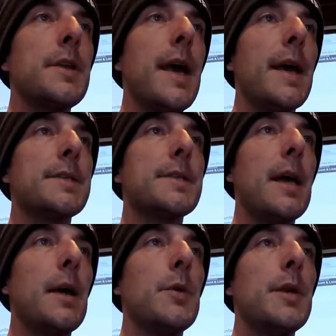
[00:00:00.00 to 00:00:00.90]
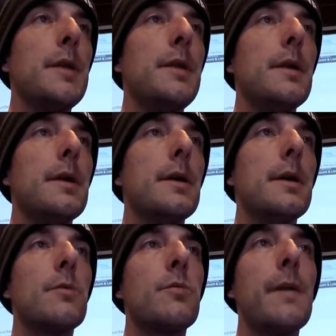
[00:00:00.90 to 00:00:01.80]
So next, I would
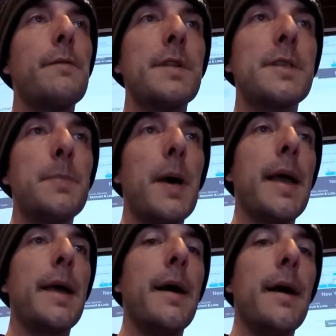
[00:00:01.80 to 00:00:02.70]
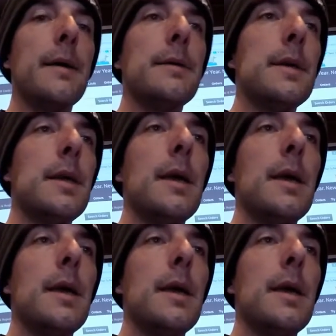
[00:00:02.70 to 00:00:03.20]
reference my